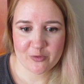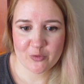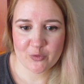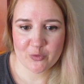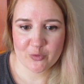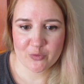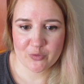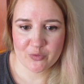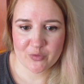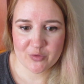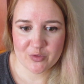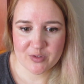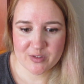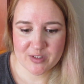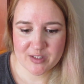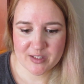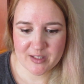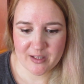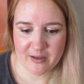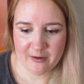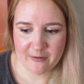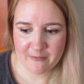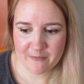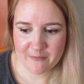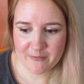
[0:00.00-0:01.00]
own
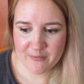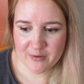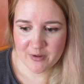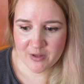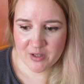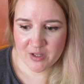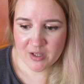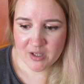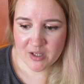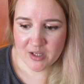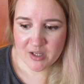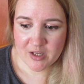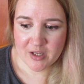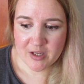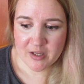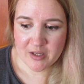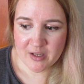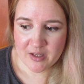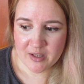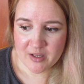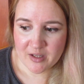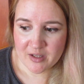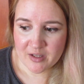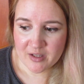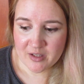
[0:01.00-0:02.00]
stuff.
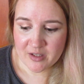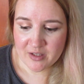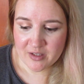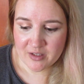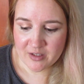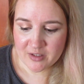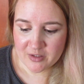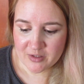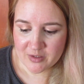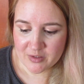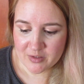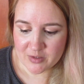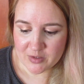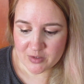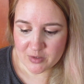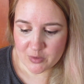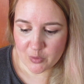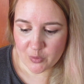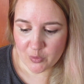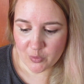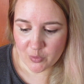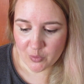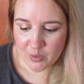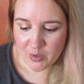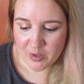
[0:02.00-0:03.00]

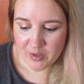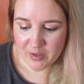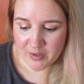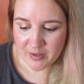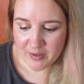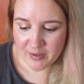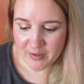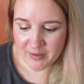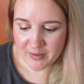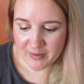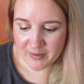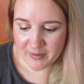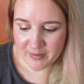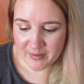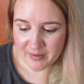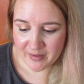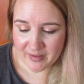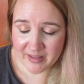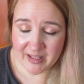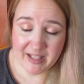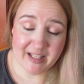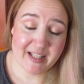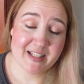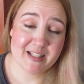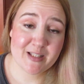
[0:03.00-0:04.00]
So
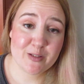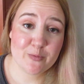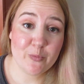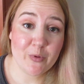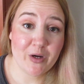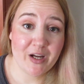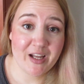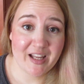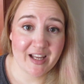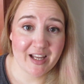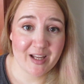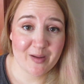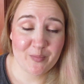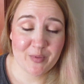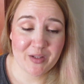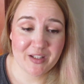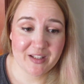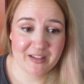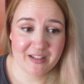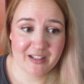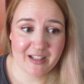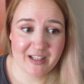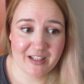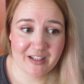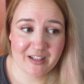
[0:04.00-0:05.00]
that's why I
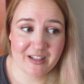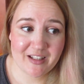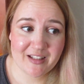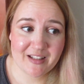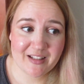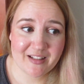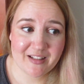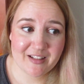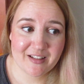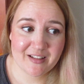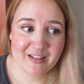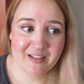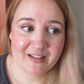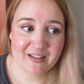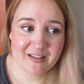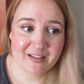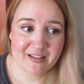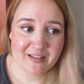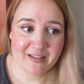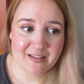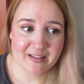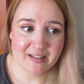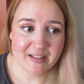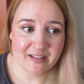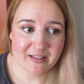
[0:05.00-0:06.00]
meant I
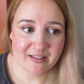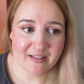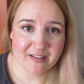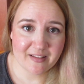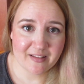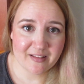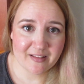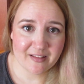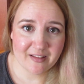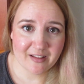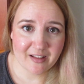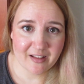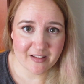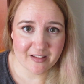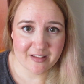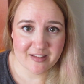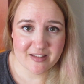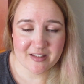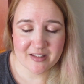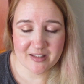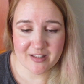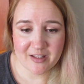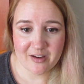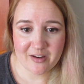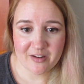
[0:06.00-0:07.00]
did not
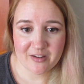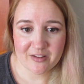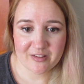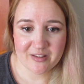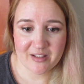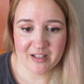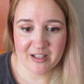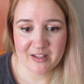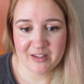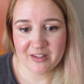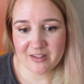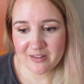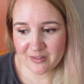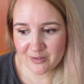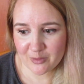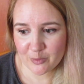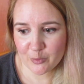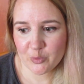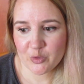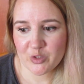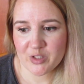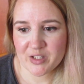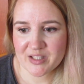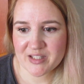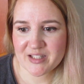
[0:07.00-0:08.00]
start, I
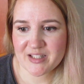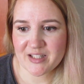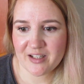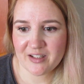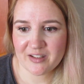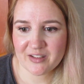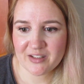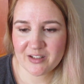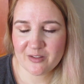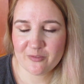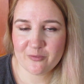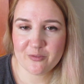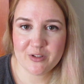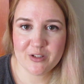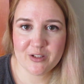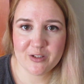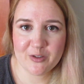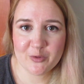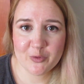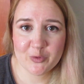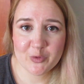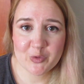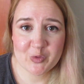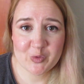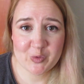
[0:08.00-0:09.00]
do not start it with the
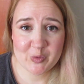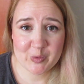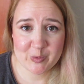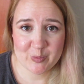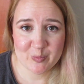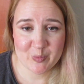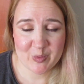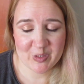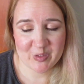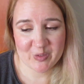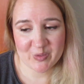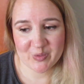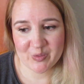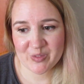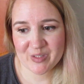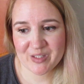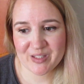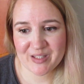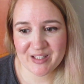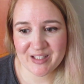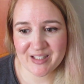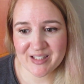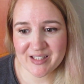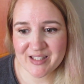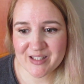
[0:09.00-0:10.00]
good news, because
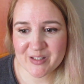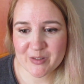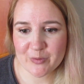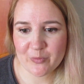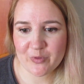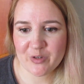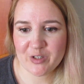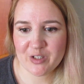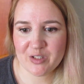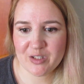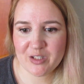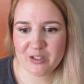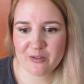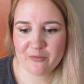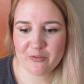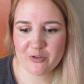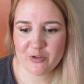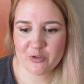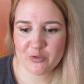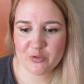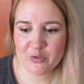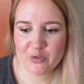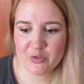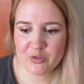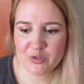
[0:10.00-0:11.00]
this is very
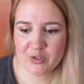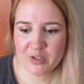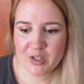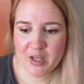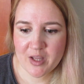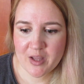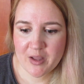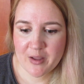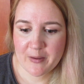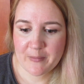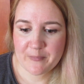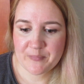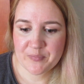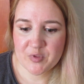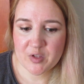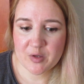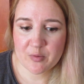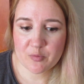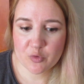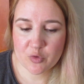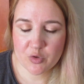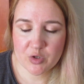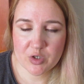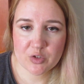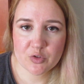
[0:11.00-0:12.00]
difficult.
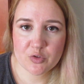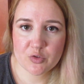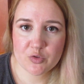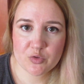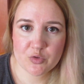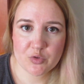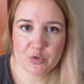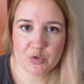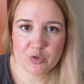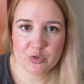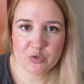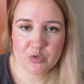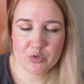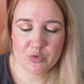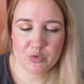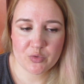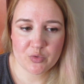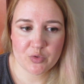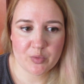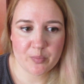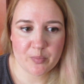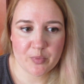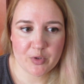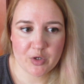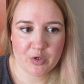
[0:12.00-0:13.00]
I'm going to talk to
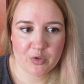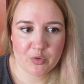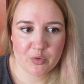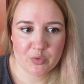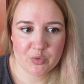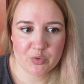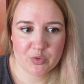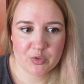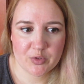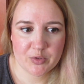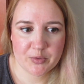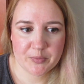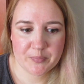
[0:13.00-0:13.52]
you about,